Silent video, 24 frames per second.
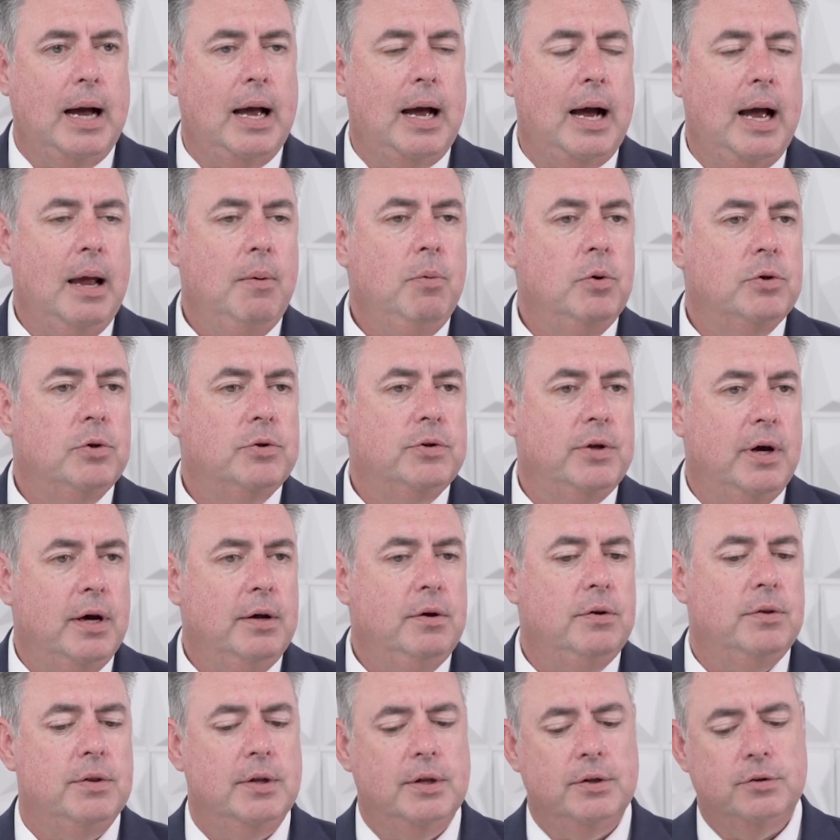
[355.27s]
I will tell
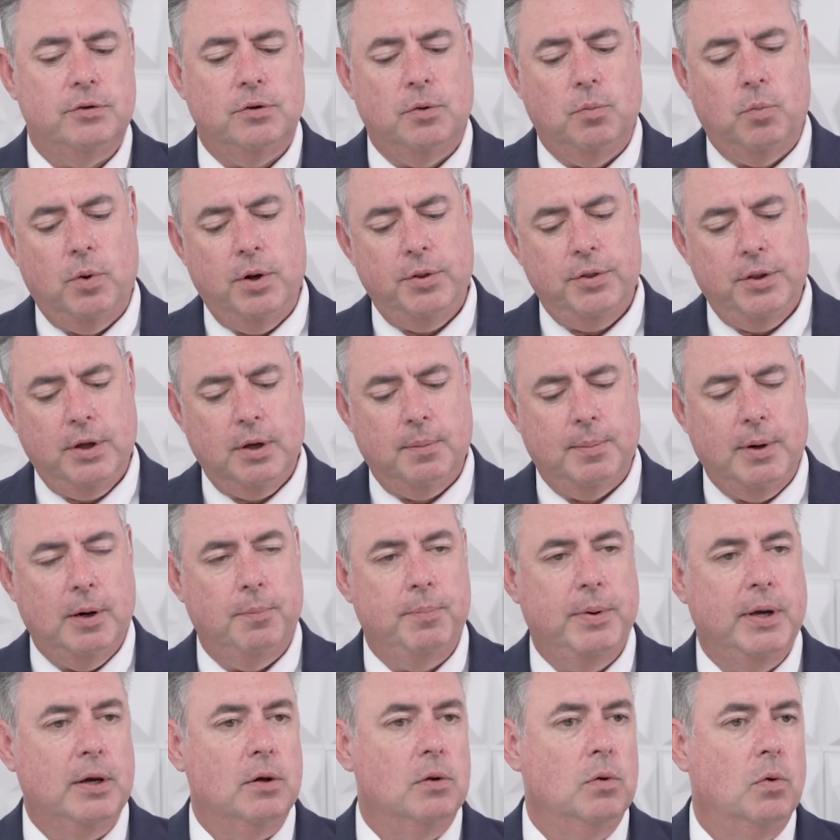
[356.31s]
you this, the one thing about
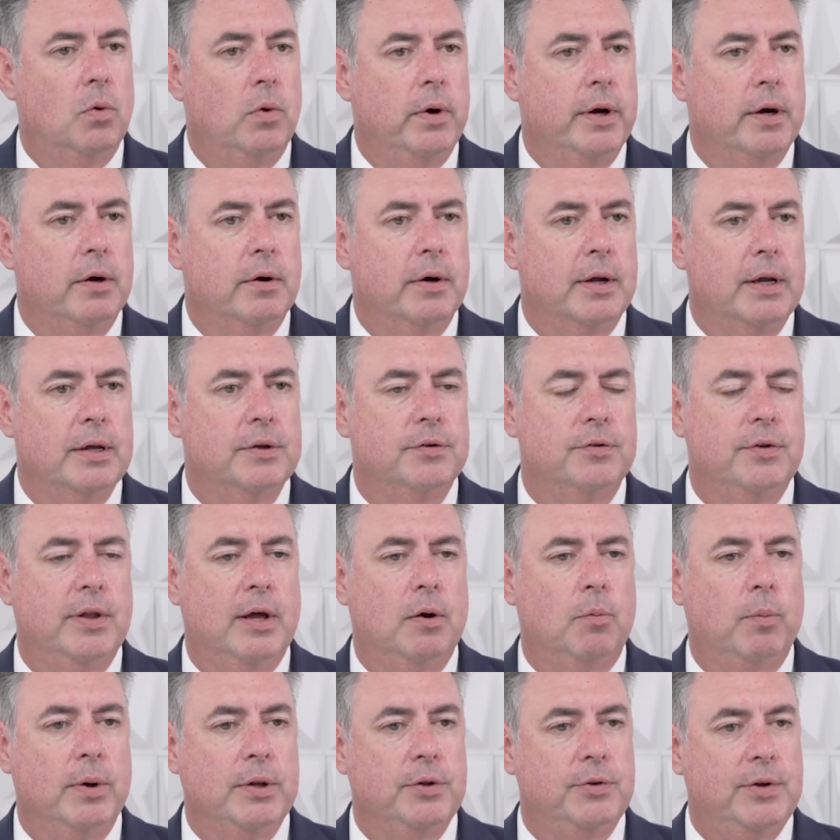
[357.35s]
being a lawyer is
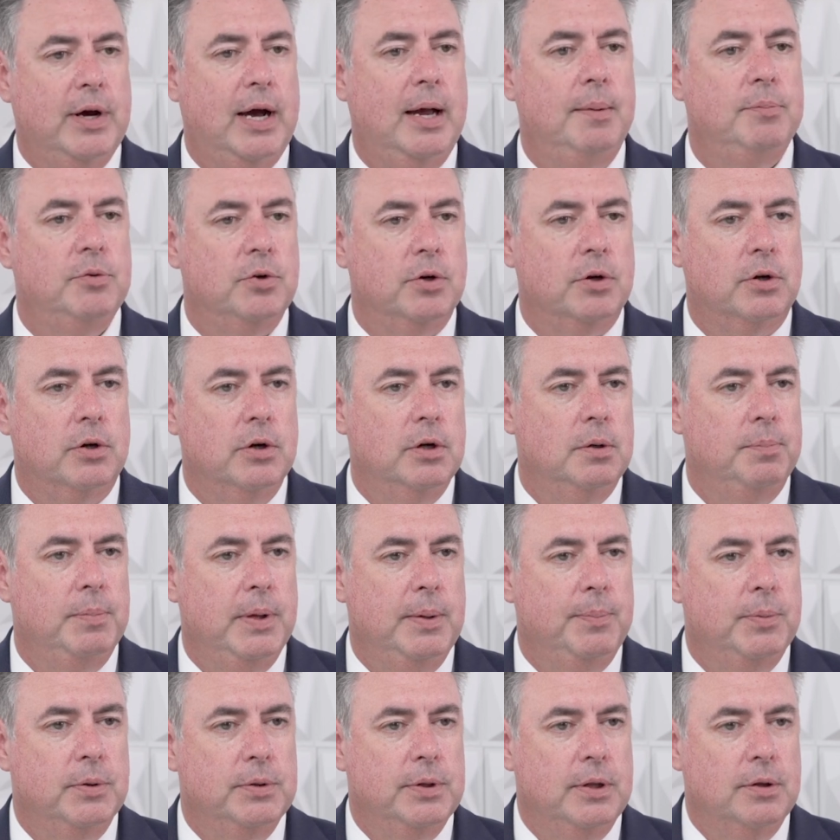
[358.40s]
that when times are good,
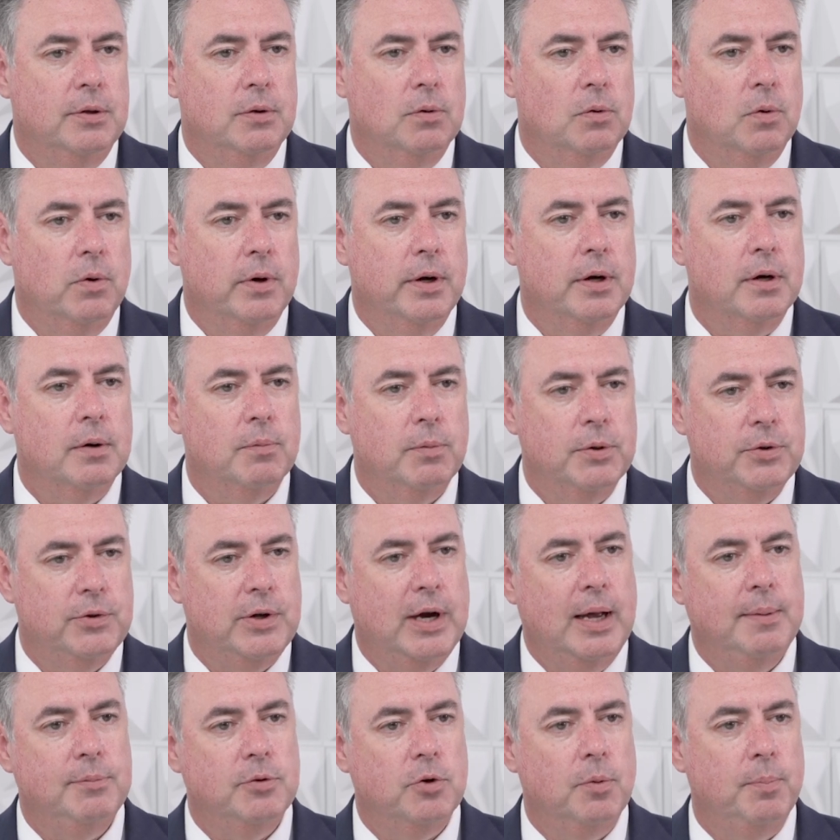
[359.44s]
people need their lawyer. When
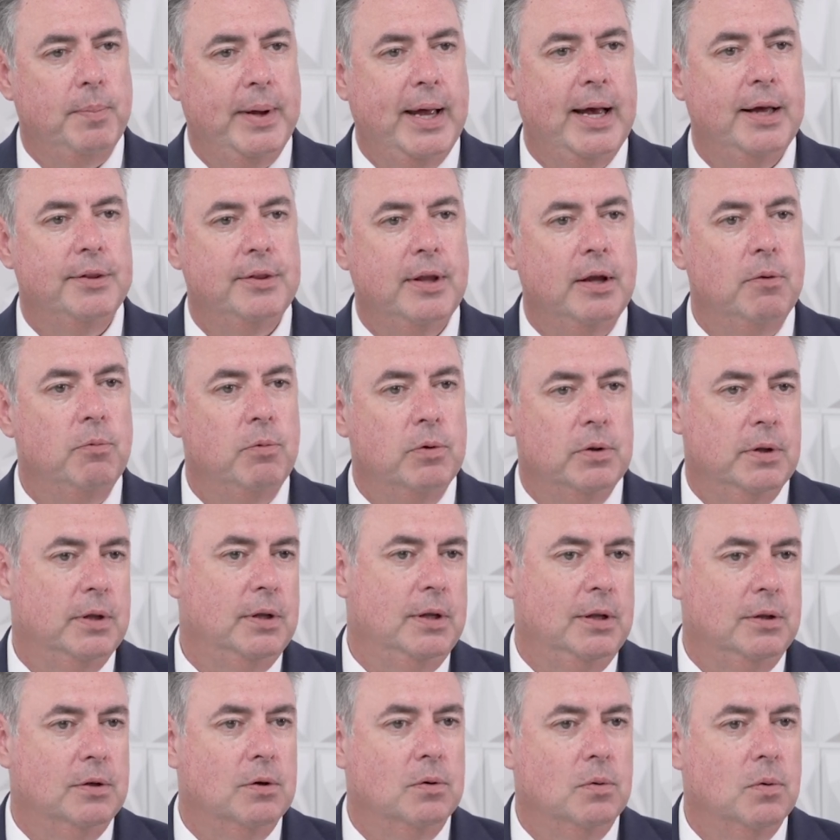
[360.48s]
times are bad, they really
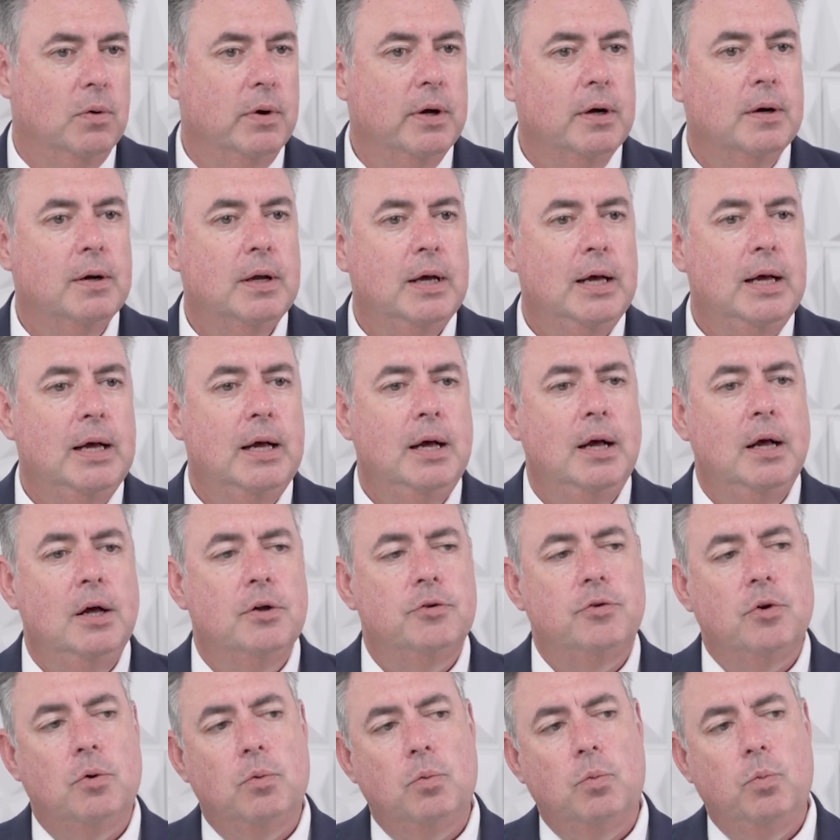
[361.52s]
need their lawyer.
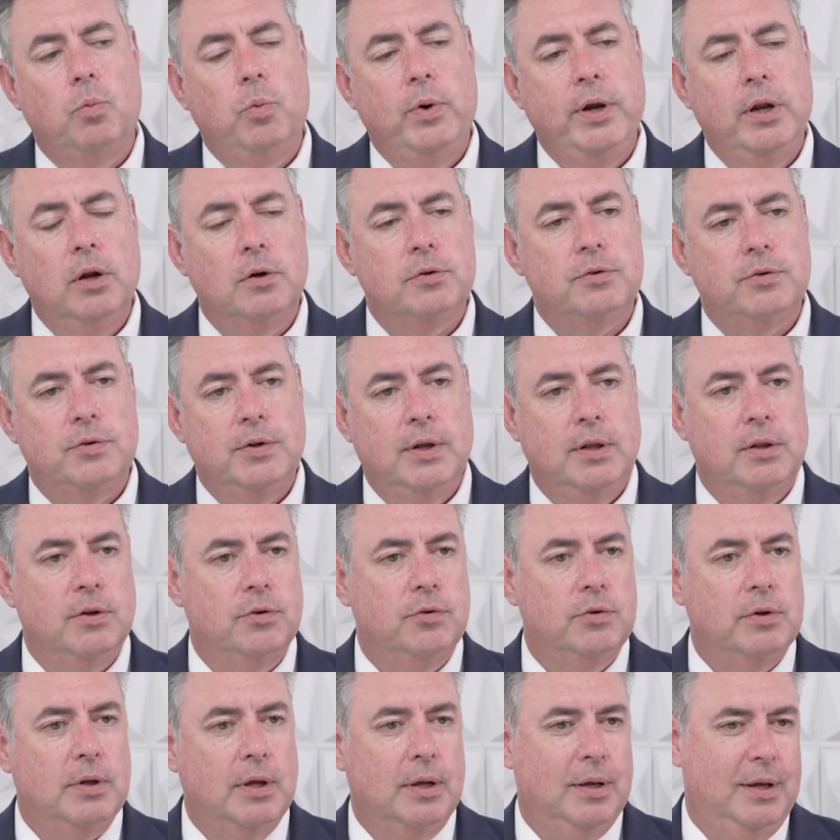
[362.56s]
So we don't see
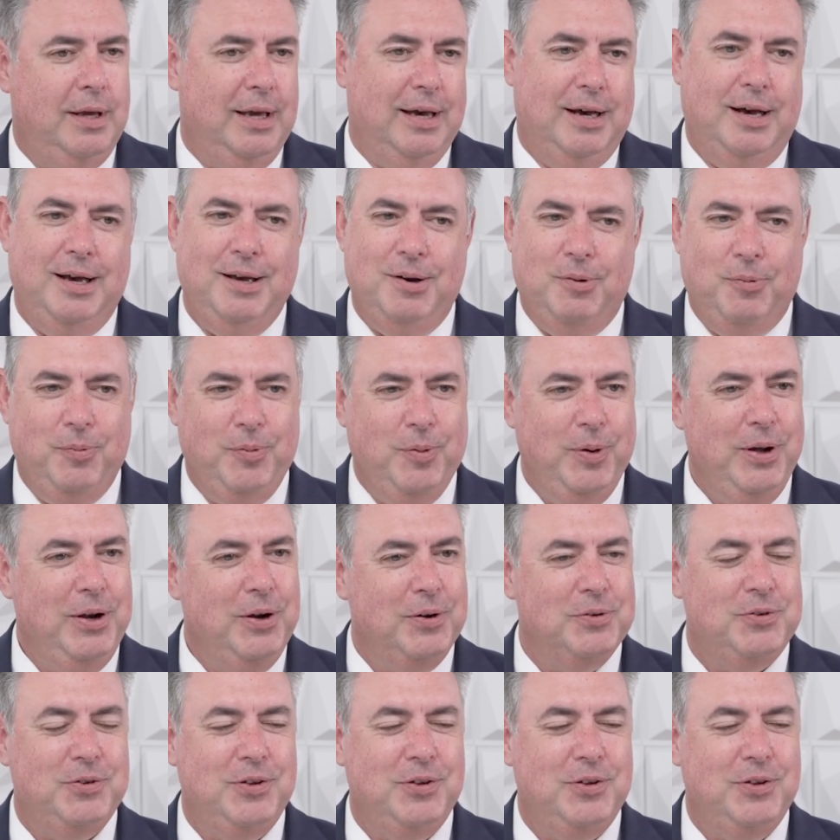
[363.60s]
this, yeah, we don't